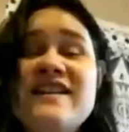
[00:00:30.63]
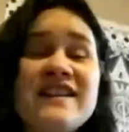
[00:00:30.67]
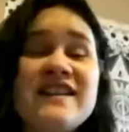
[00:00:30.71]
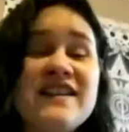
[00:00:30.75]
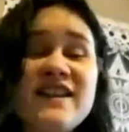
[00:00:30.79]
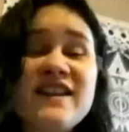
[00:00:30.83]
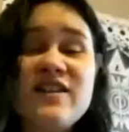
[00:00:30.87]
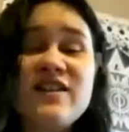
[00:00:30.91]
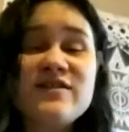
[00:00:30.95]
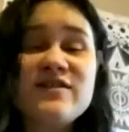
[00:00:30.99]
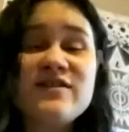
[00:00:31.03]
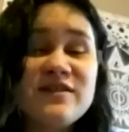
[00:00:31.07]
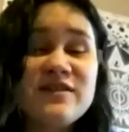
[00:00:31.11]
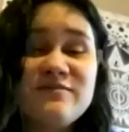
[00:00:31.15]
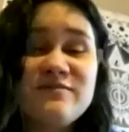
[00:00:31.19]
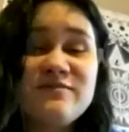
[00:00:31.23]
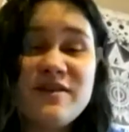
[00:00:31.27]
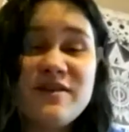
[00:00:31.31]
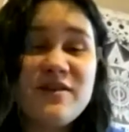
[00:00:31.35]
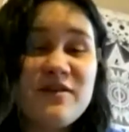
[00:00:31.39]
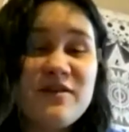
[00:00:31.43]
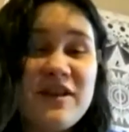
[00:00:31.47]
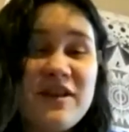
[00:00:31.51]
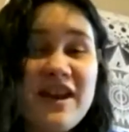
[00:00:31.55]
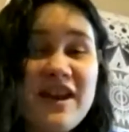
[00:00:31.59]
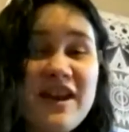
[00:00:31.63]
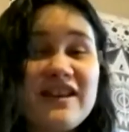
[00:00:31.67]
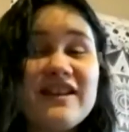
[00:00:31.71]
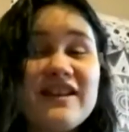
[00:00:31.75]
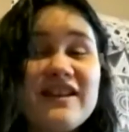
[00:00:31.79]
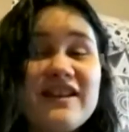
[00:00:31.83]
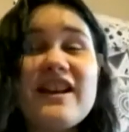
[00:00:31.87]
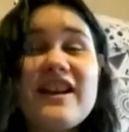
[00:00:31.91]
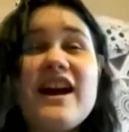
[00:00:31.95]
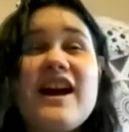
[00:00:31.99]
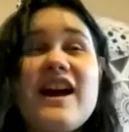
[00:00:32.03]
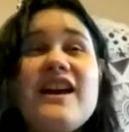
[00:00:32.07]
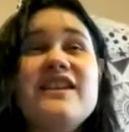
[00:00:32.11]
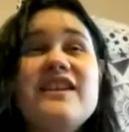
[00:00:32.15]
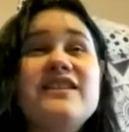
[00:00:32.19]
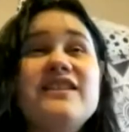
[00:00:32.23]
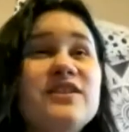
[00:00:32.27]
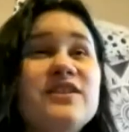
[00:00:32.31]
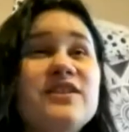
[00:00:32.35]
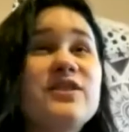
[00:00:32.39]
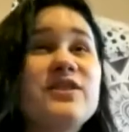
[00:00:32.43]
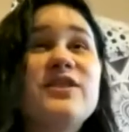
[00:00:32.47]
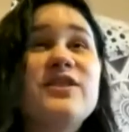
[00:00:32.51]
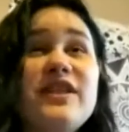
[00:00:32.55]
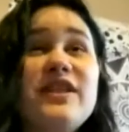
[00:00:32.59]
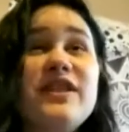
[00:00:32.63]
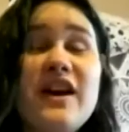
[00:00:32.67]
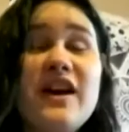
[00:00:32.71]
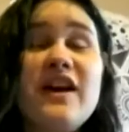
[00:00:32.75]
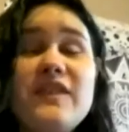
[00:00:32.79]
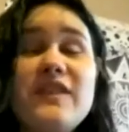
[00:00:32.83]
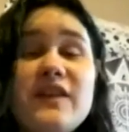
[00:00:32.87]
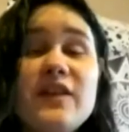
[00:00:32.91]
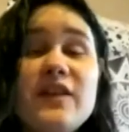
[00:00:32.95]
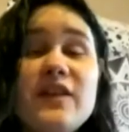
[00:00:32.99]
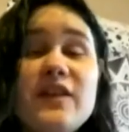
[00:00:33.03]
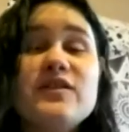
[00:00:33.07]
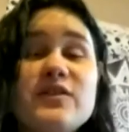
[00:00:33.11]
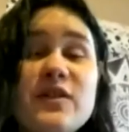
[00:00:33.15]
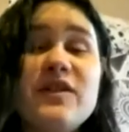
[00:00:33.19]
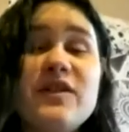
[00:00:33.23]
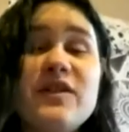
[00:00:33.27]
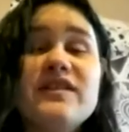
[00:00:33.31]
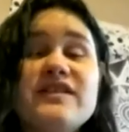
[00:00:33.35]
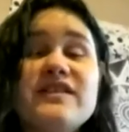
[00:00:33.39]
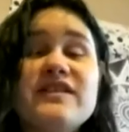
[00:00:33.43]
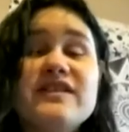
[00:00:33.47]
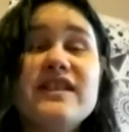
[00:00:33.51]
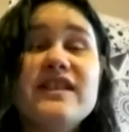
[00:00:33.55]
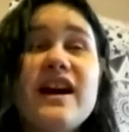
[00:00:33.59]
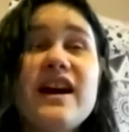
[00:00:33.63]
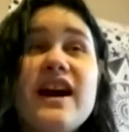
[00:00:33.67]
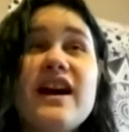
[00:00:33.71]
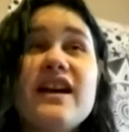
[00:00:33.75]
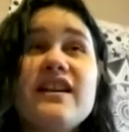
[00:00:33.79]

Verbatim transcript: think that I was going to be okay. Like, I literally thought that I was going to die.